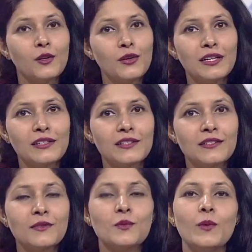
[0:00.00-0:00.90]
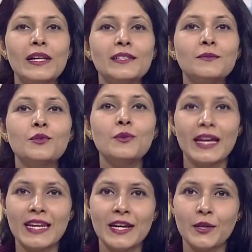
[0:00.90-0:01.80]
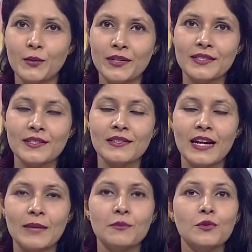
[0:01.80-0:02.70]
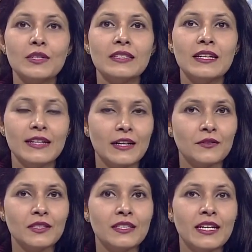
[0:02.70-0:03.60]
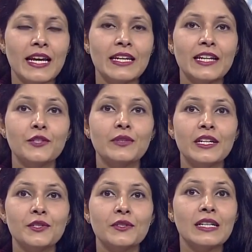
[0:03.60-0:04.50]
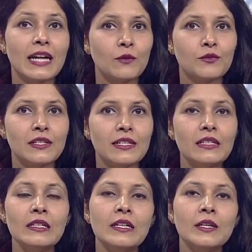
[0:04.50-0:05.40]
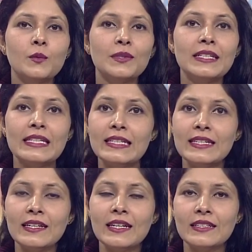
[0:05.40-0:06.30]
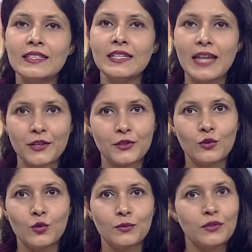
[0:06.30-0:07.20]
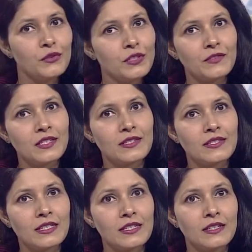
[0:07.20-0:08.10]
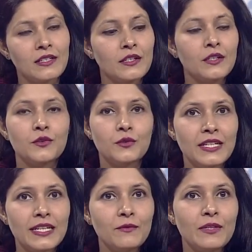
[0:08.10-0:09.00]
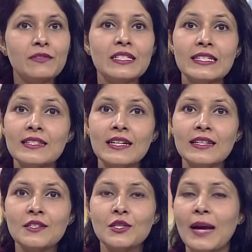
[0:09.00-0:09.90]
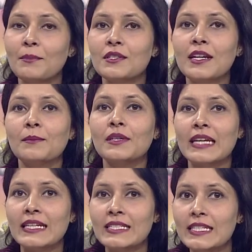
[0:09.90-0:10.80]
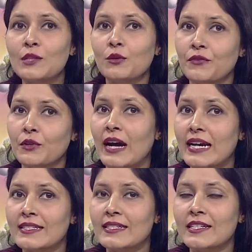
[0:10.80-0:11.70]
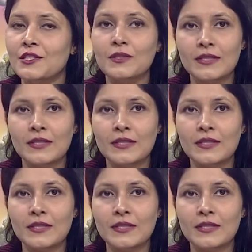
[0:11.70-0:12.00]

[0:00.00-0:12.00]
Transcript: Hello learners, welcome to NIOS. I am Sugandha Rawat, an educational counselor with the Indira Gandhi National Open University. Today we will discuss chapter number 18 of your ICH